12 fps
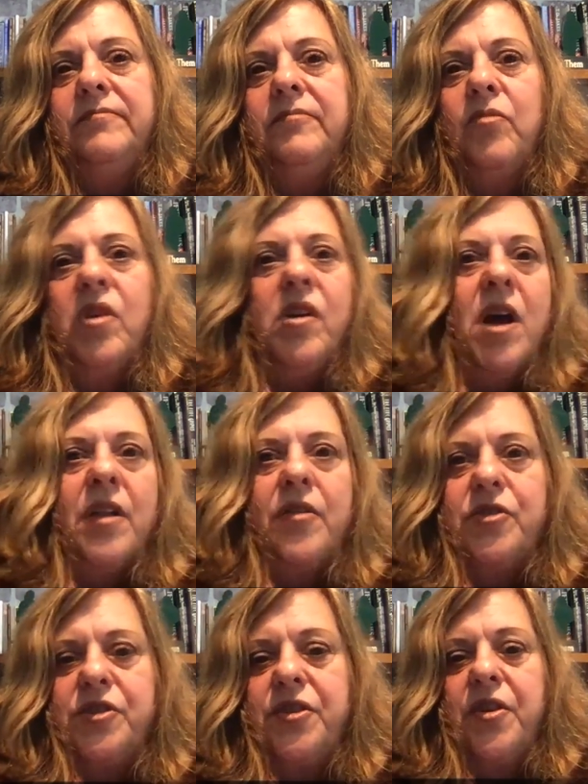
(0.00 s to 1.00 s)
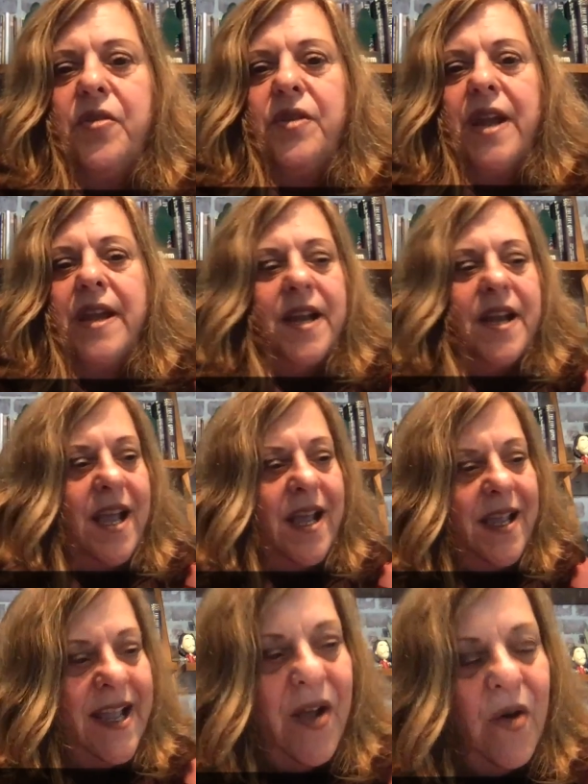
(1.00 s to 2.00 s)
where others don't? And
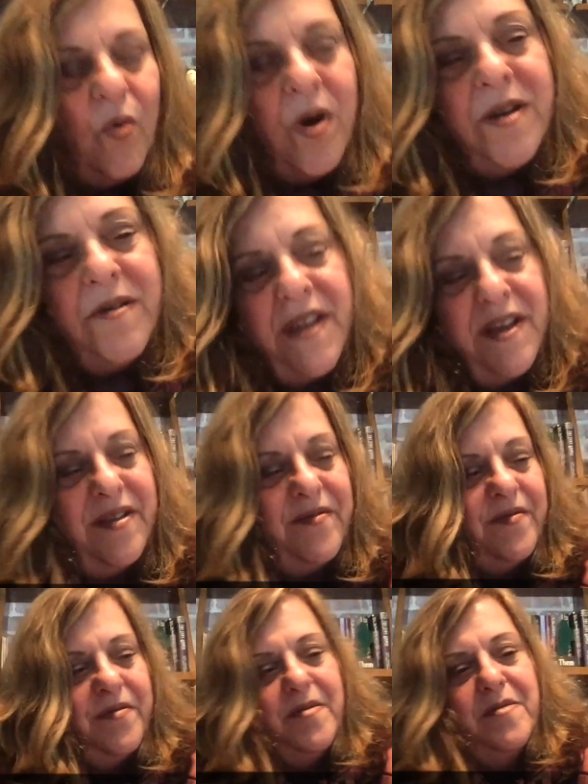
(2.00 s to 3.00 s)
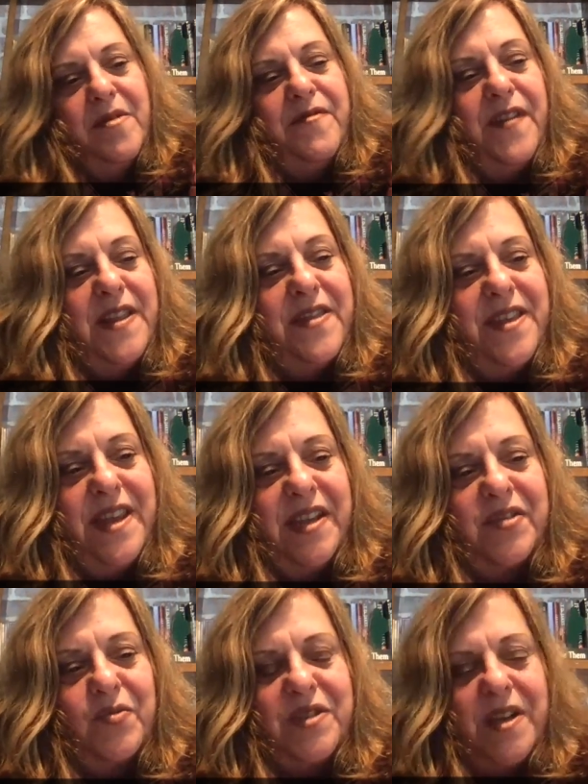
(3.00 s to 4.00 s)
one of the fun
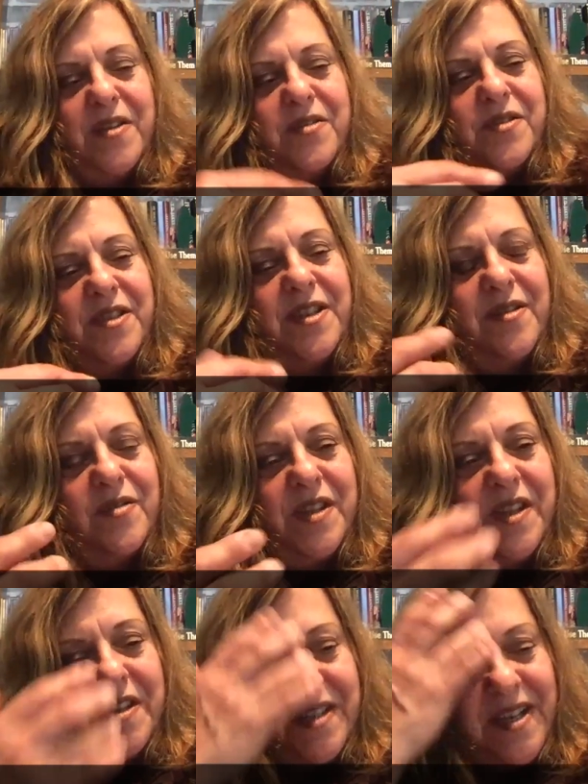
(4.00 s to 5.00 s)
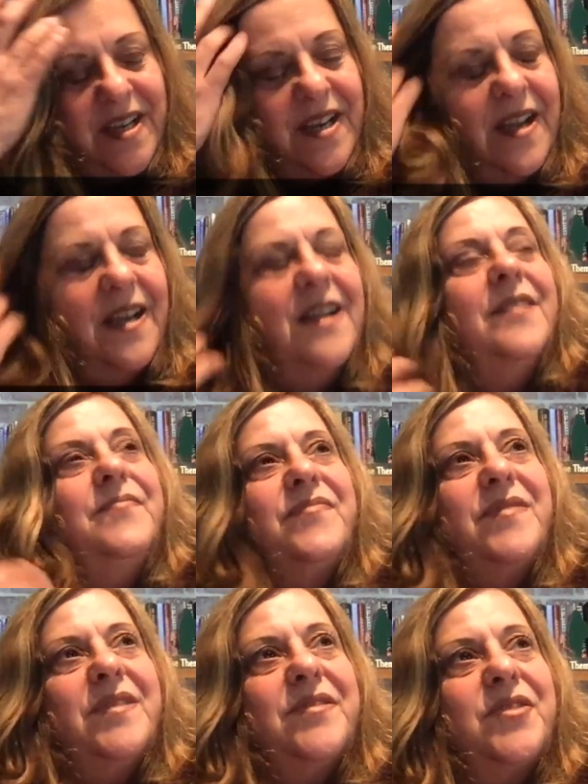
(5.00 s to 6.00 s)
things was I used to use this in a
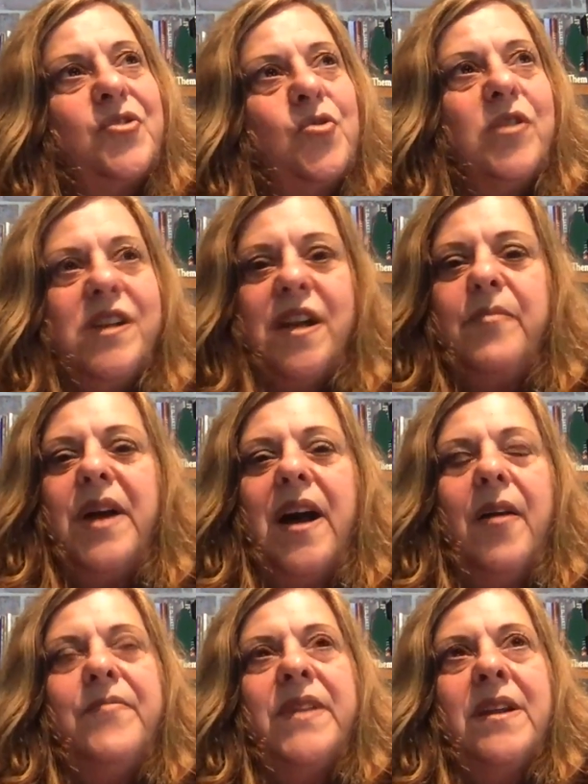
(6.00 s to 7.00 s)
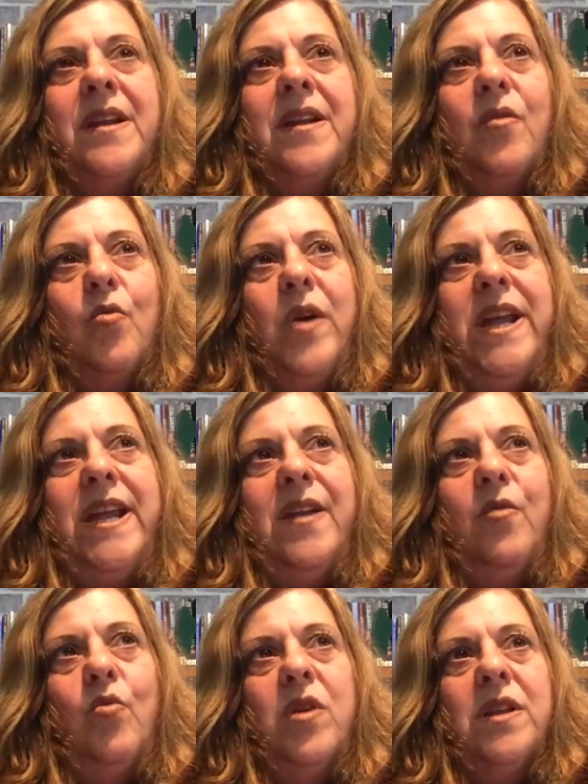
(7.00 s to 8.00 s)
story about
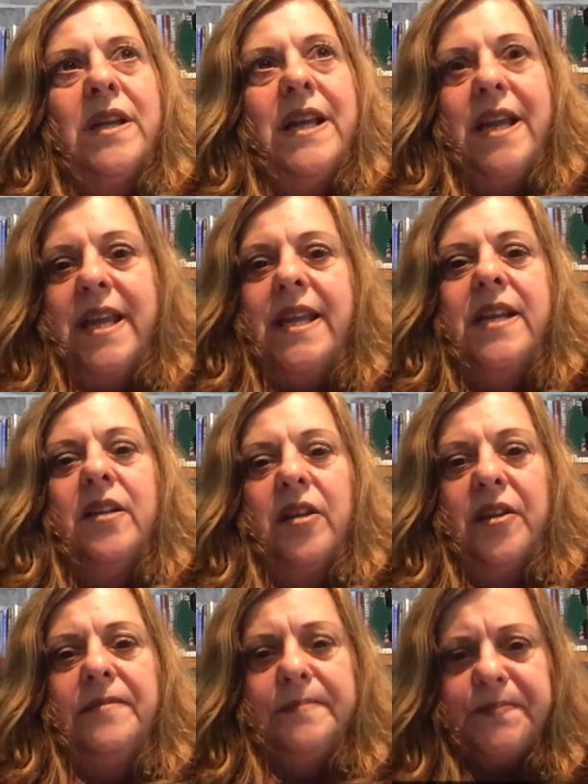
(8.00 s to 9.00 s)
Wee Willie Keeler.